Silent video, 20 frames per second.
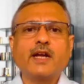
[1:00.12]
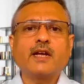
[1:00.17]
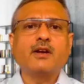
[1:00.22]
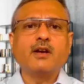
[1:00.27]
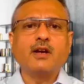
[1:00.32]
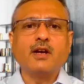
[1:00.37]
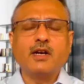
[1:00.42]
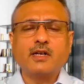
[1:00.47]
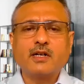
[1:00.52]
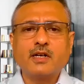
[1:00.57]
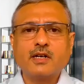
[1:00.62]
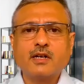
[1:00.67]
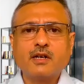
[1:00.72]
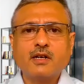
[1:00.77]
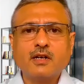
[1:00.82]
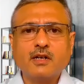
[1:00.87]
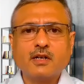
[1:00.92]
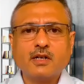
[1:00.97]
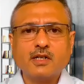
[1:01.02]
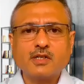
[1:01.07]

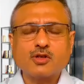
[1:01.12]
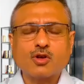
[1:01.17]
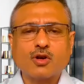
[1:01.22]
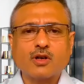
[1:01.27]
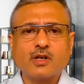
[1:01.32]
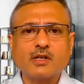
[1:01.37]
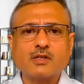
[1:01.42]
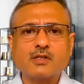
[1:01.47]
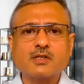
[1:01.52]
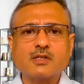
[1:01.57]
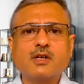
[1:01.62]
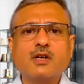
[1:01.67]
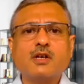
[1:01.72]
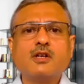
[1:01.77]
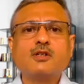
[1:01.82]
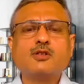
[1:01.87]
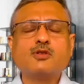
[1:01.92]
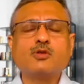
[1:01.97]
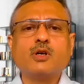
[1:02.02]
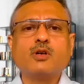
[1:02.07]
neck-related disorders.
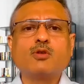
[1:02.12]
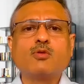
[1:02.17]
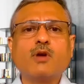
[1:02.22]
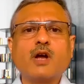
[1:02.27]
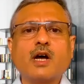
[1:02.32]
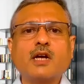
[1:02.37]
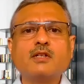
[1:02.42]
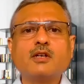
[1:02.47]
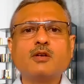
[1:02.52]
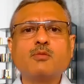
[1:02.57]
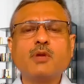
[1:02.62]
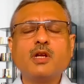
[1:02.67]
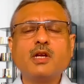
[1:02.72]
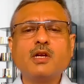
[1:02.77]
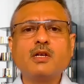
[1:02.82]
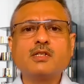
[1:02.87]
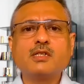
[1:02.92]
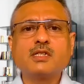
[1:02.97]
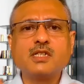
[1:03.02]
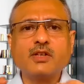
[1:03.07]
So it could either
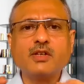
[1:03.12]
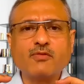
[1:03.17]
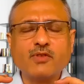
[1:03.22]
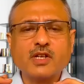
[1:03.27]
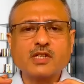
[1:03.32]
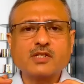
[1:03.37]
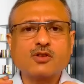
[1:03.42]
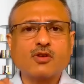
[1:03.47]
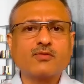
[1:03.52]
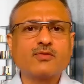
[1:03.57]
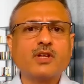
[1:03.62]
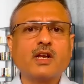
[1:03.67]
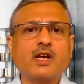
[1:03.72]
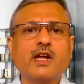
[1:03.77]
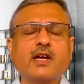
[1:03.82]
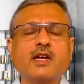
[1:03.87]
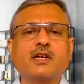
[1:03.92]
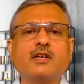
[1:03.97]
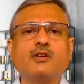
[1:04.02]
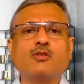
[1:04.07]
be stiffness of the
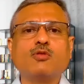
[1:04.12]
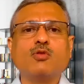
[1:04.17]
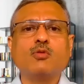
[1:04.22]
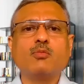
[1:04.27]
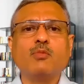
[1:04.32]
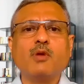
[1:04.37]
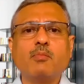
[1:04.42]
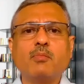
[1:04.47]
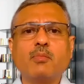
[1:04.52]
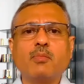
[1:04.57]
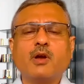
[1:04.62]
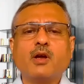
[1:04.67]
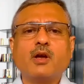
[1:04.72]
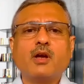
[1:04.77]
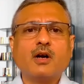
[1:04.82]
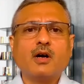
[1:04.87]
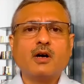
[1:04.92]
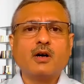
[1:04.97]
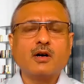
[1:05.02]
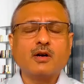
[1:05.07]
neck, it could be
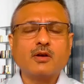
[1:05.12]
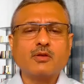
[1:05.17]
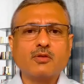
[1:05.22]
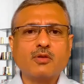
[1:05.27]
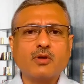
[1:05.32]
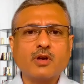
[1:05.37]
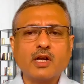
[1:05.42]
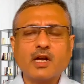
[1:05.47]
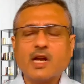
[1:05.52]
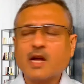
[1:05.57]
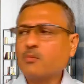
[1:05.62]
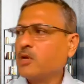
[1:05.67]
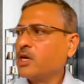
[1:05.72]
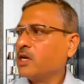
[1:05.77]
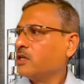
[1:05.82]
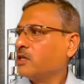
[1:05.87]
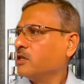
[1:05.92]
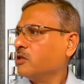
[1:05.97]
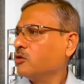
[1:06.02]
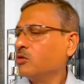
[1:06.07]
your
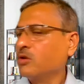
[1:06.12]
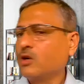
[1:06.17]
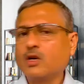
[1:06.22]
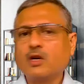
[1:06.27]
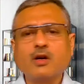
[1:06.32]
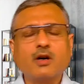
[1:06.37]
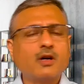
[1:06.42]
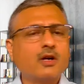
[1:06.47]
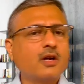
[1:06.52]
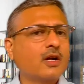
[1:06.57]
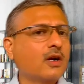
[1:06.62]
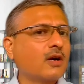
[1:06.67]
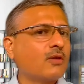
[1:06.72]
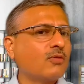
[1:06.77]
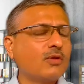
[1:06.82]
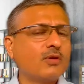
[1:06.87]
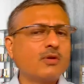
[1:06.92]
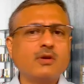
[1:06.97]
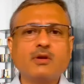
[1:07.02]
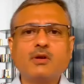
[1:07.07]
inability to turn
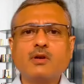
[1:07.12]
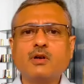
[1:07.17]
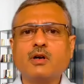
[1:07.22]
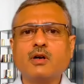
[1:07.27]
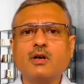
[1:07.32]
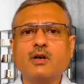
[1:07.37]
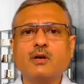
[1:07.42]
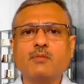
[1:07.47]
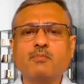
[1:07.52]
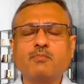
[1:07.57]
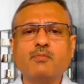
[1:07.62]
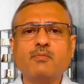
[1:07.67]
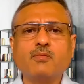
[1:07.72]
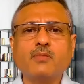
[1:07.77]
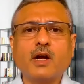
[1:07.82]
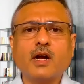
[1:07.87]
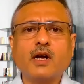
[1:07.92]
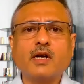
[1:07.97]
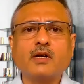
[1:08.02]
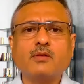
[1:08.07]
around
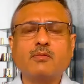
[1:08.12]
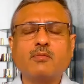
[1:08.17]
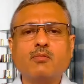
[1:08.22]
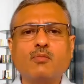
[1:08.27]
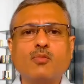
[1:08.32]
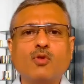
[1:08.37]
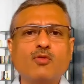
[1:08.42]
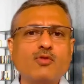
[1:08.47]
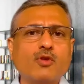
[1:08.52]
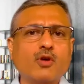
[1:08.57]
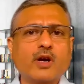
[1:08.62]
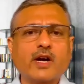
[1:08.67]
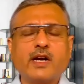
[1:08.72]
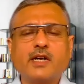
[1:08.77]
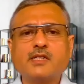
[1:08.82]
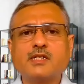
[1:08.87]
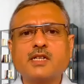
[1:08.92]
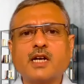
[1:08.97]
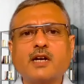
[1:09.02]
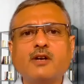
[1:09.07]
and move your
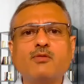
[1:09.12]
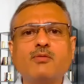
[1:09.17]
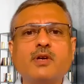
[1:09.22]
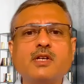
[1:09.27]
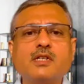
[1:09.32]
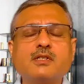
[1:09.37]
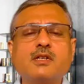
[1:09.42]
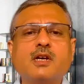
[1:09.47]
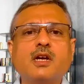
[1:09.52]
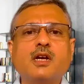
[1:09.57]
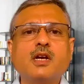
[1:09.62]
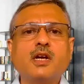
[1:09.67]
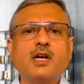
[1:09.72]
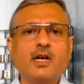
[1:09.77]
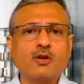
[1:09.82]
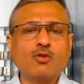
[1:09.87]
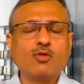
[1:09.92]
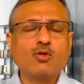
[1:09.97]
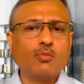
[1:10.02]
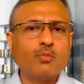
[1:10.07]
head sideways,
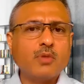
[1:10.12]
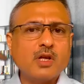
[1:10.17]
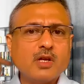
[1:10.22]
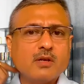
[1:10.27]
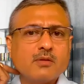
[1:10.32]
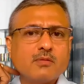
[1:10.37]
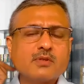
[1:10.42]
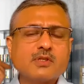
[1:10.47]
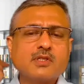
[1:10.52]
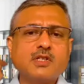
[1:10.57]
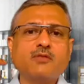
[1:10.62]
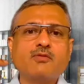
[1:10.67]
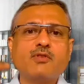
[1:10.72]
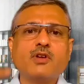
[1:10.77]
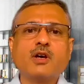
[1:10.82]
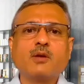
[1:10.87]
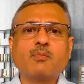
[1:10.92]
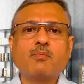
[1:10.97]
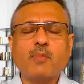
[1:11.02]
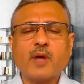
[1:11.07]
it could be
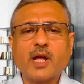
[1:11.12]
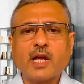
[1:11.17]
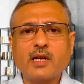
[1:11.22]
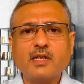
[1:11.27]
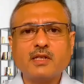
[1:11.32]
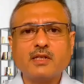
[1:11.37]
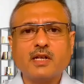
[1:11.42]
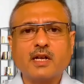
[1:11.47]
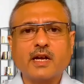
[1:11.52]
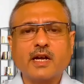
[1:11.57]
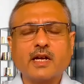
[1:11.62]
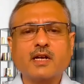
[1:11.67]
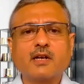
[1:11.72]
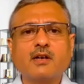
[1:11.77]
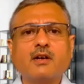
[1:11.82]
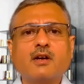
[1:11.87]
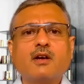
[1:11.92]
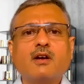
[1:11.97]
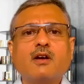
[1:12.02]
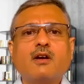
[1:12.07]
severe pain in the
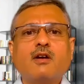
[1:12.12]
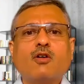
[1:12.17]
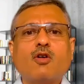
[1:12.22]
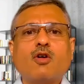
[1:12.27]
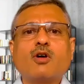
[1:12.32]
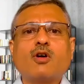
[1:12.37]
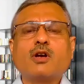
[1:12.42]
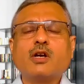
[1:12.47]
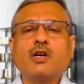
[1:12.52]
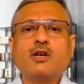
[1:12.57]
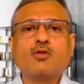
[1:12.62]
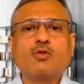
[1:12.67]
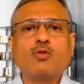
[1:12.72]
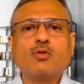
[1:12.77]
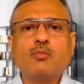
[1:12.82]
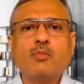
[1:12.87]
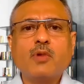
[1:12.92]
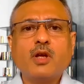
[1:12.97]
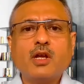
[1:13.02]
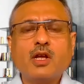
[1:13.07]
neck, or it
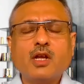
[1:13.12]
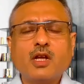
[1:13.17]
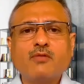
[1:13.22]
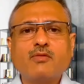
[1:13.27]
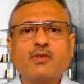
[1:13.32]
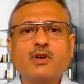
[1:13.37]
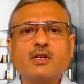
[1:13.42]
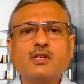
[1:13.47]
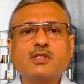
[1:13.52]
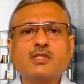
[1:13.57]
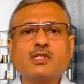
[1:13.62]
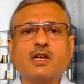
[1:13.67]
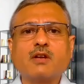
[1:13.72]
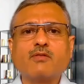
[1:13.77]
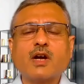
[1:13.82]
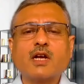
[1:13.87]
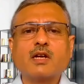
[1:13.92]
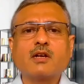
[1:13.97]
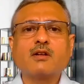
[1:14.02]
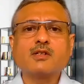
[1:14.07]
could be even
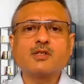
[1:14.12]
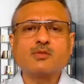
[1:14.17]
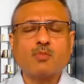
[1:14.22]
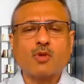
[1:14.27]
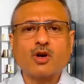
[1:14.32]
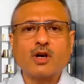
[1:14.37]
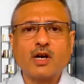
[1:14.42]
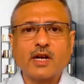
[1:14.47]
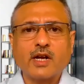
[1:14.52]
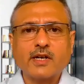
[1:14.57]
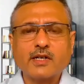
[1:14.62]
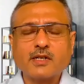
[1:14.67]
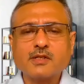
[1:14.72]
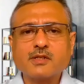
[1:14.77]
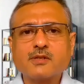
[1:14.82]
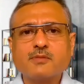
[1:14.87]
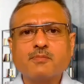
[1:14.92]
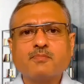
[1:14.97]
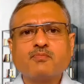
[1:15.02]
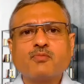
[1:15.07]
cervical
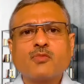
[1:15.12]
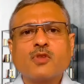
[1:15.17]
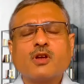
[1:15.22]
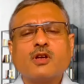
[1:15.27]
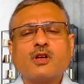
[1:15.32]
spondylitis.